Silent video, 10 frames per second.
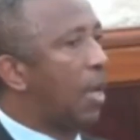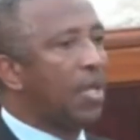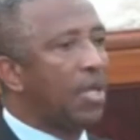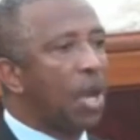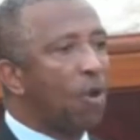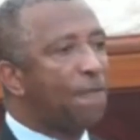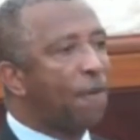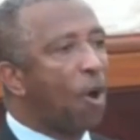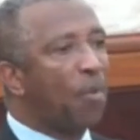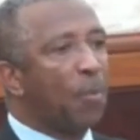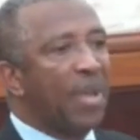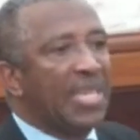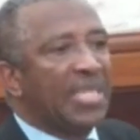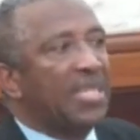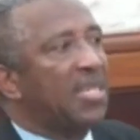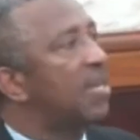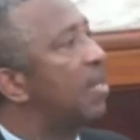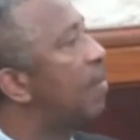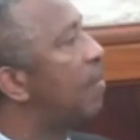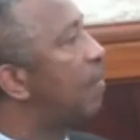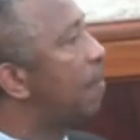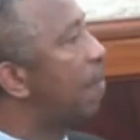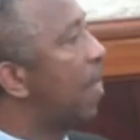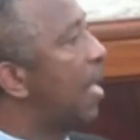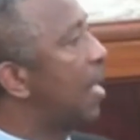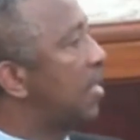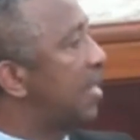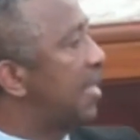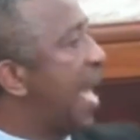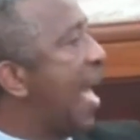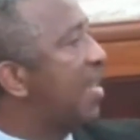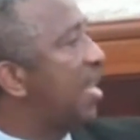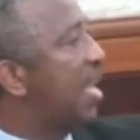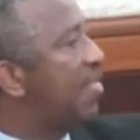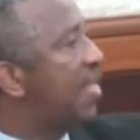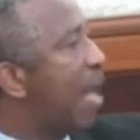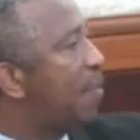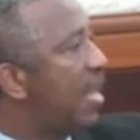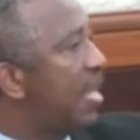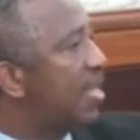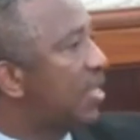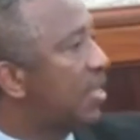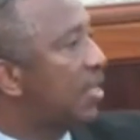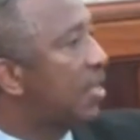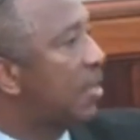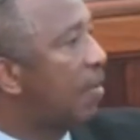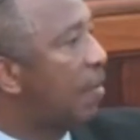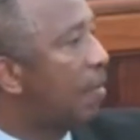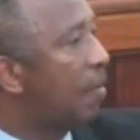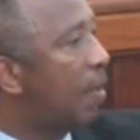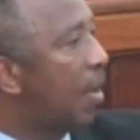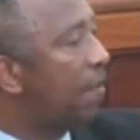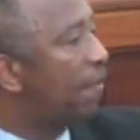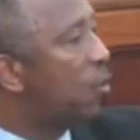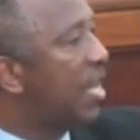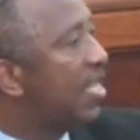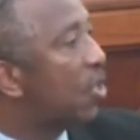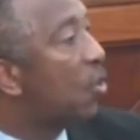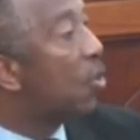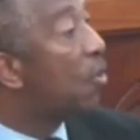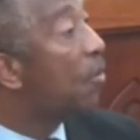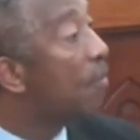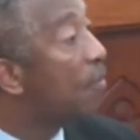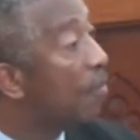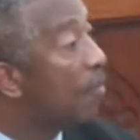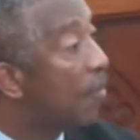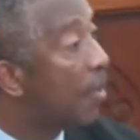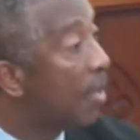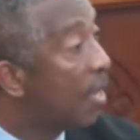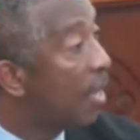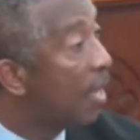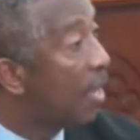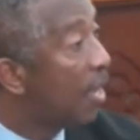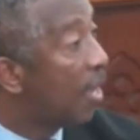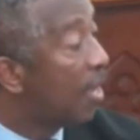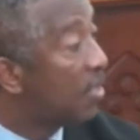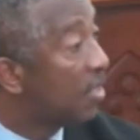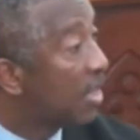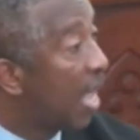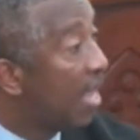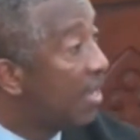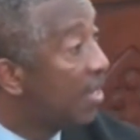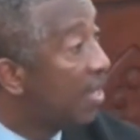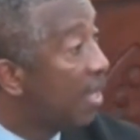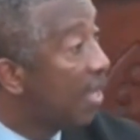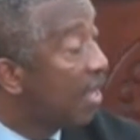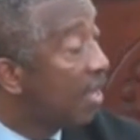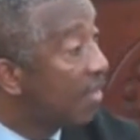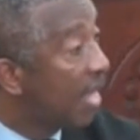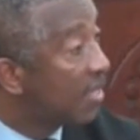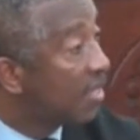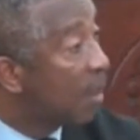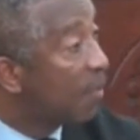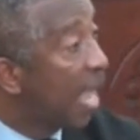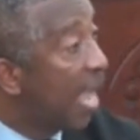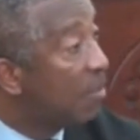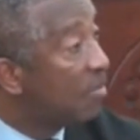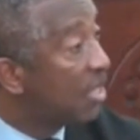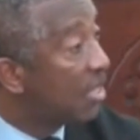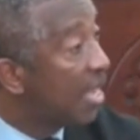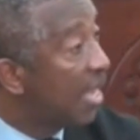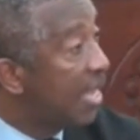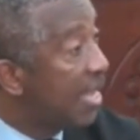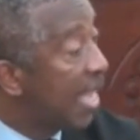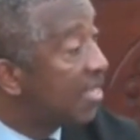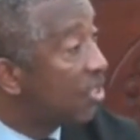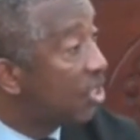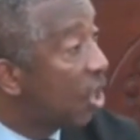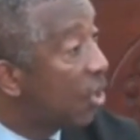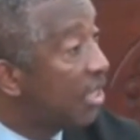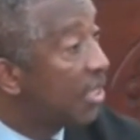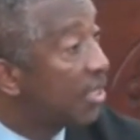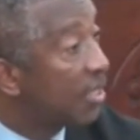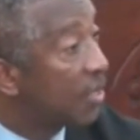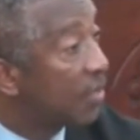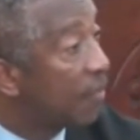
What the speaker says: And the now former minister sat in that place a few days ago and said that sometimes he has a choice